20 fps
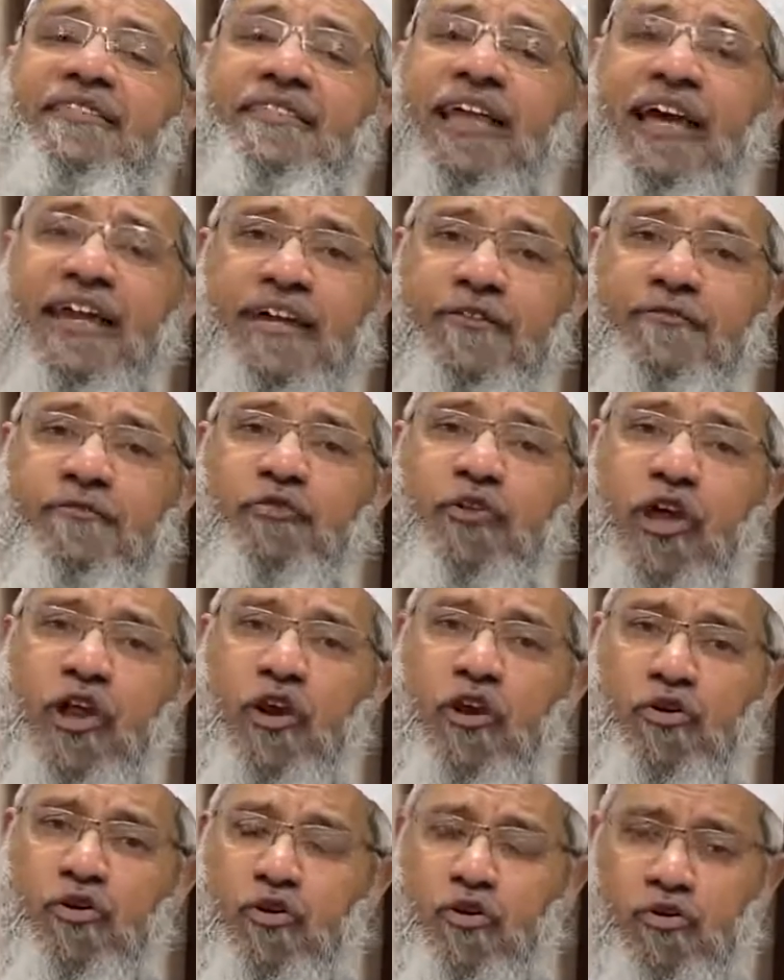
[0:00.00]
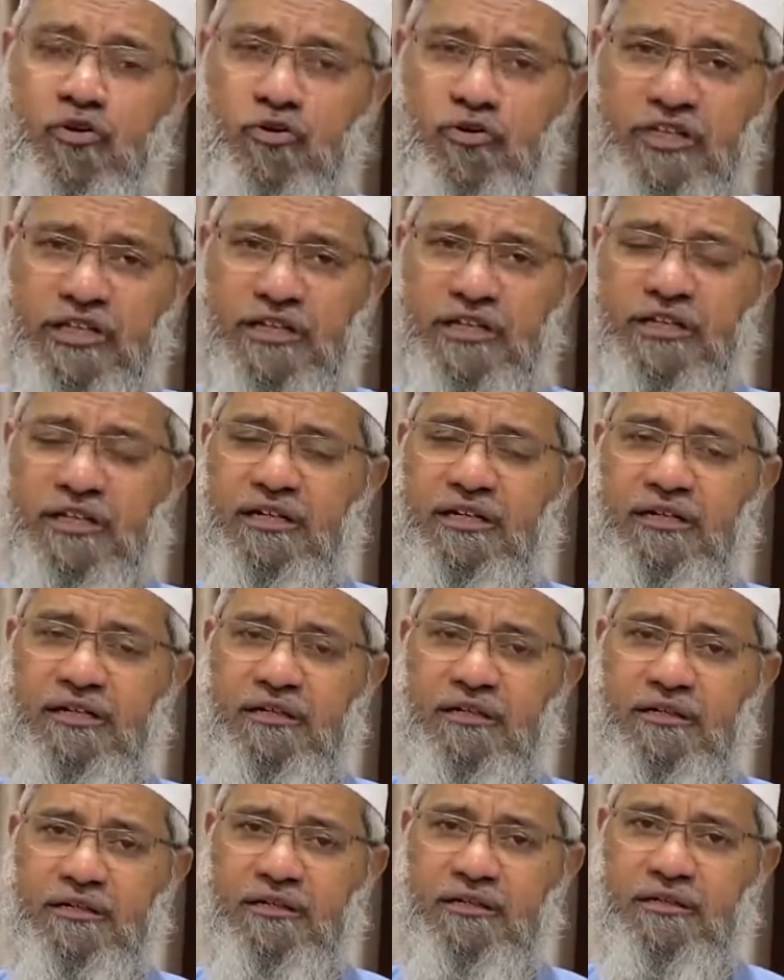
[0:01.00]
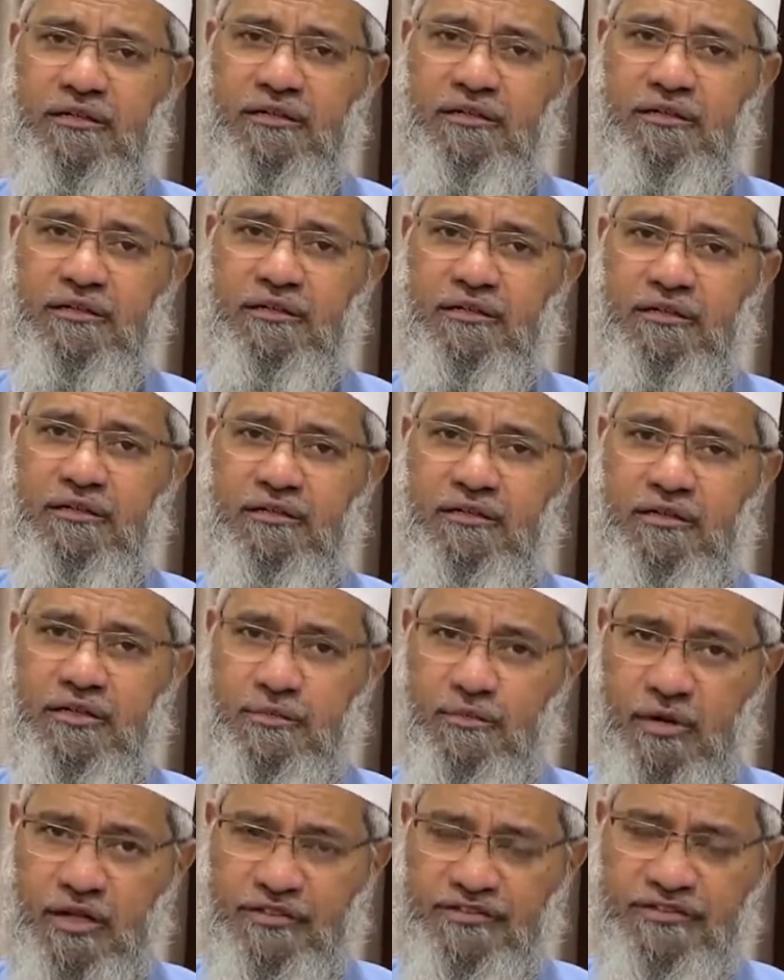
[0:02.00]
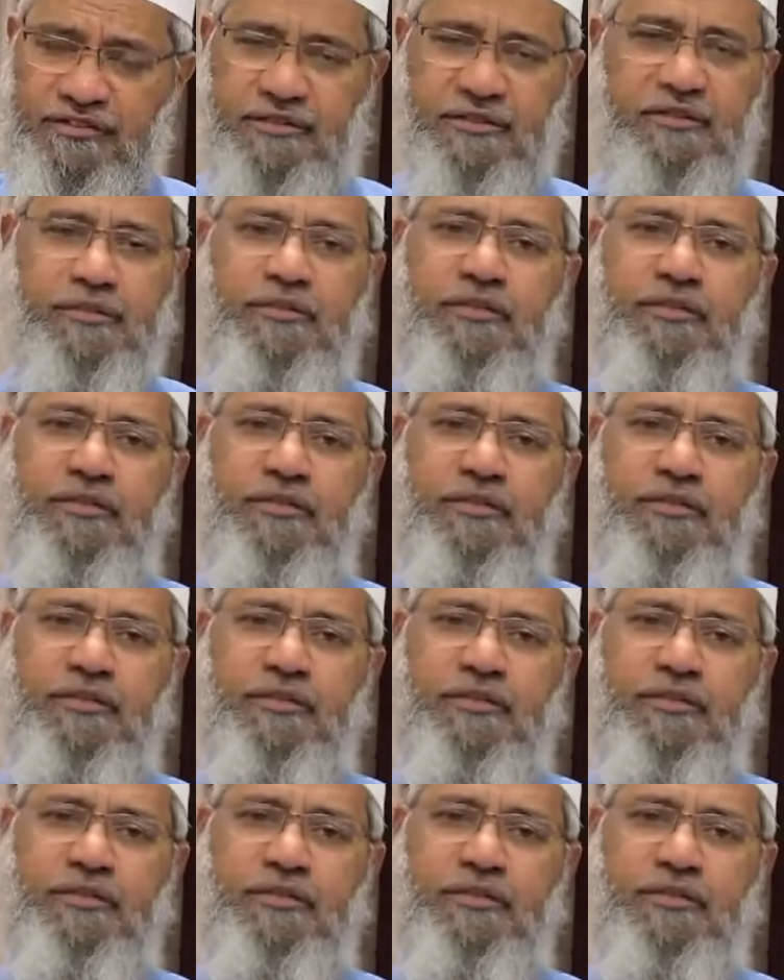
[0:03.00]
that if you cannot go to the mosque